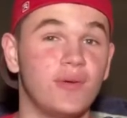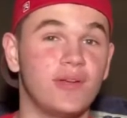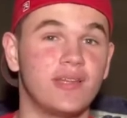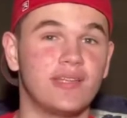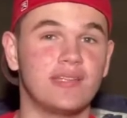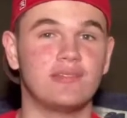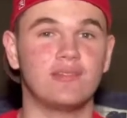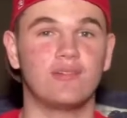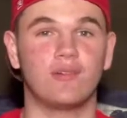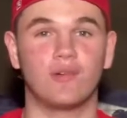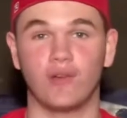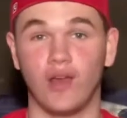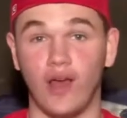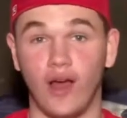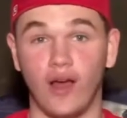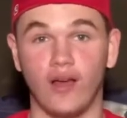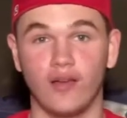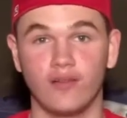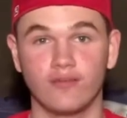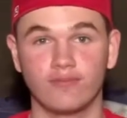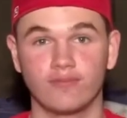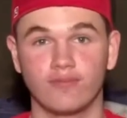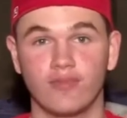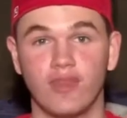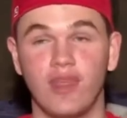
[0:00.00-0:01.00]
it or not.
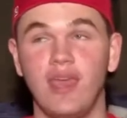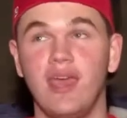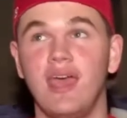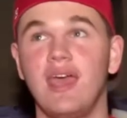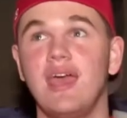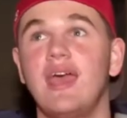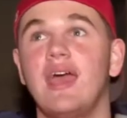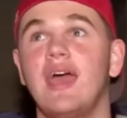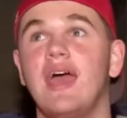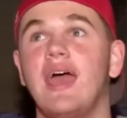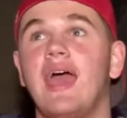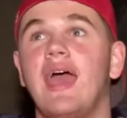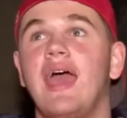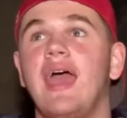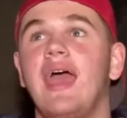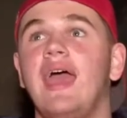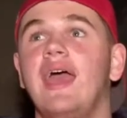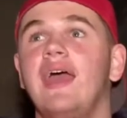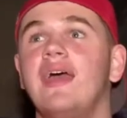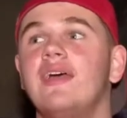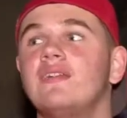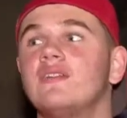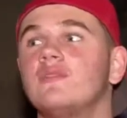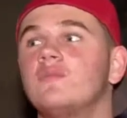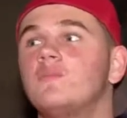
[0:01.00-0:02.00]

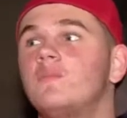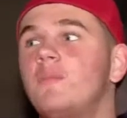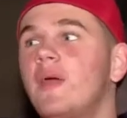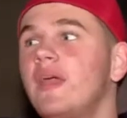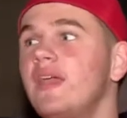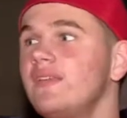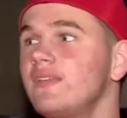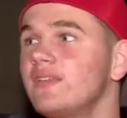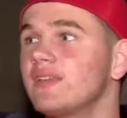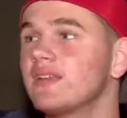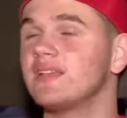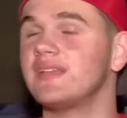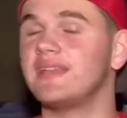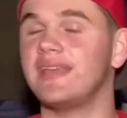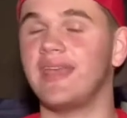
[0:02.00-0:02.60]
And basically,